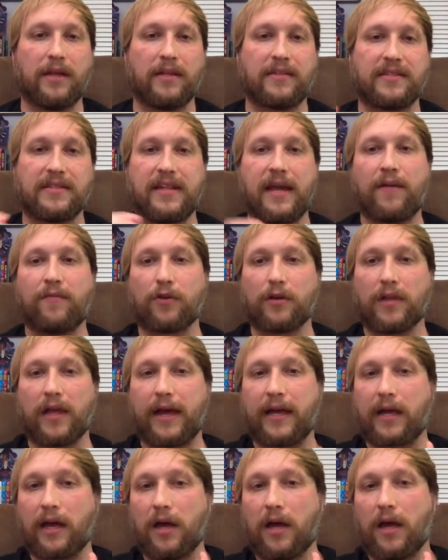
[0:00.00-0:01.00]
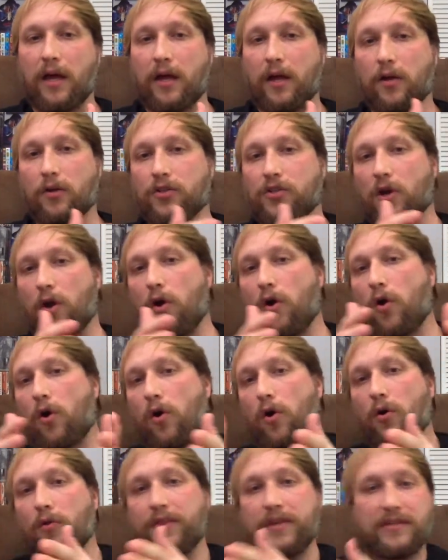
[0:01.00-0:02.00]
It's never like, here's
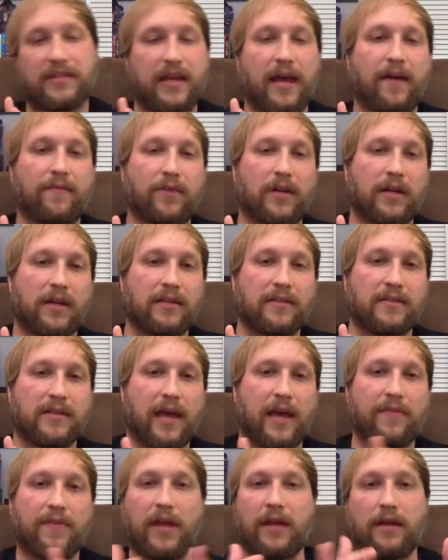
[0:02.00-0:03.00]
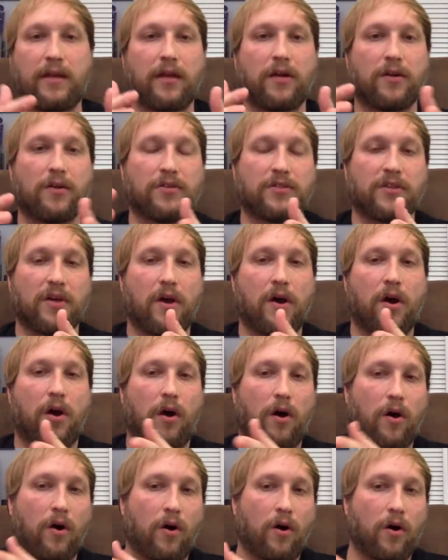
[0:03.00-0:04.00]
all this evidence, and then here's
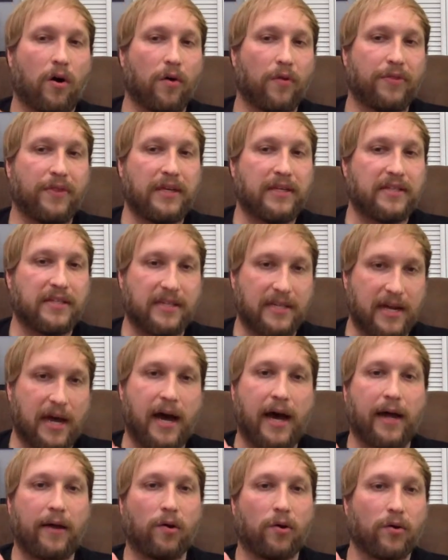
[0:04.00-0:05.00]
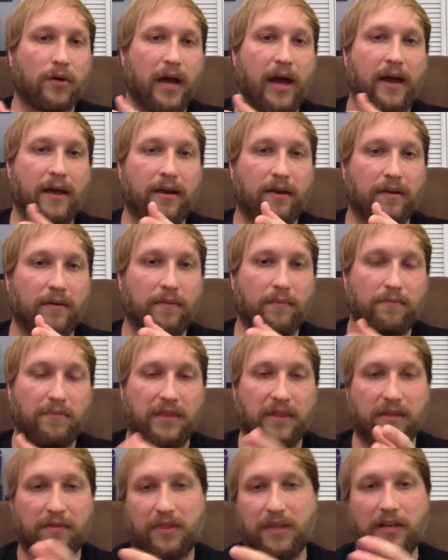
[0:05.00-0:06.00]
all the denial, kind of
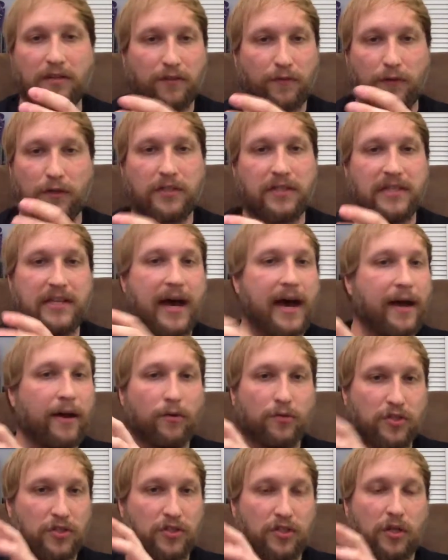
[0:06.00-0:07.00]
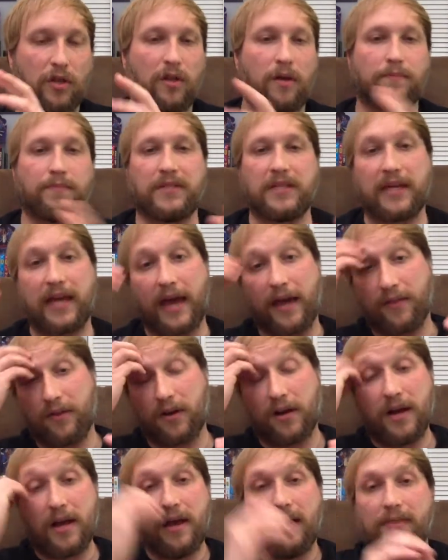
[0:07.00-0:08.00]
the things for denial just clumped
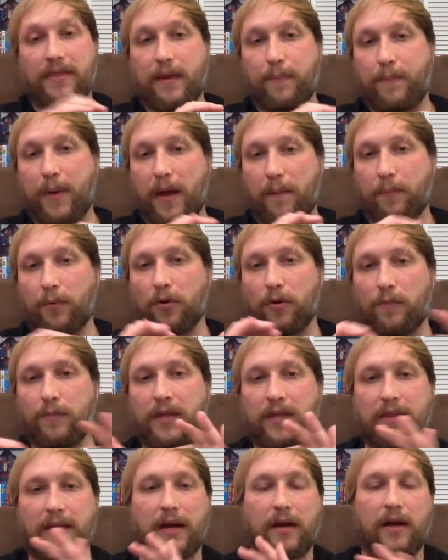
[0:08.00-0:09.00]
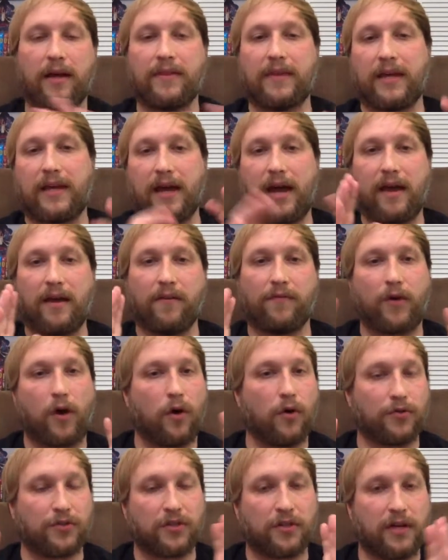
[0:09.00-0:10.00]
together. They pepper them in there and they kind of
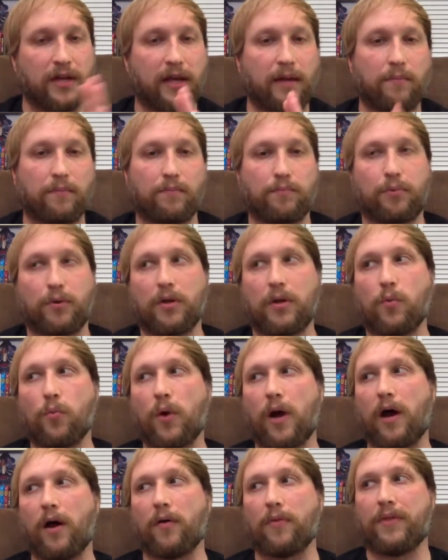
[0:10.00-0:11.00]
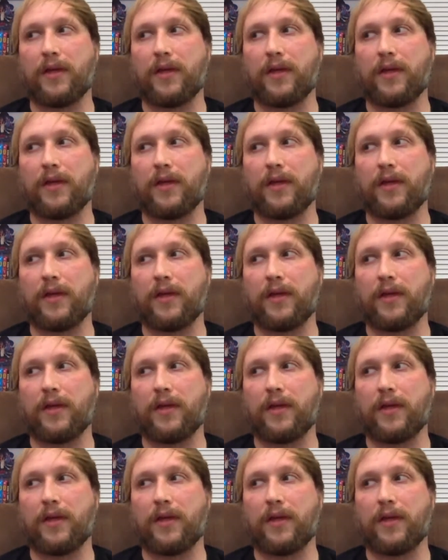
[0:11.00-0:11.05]
alternate pretty well.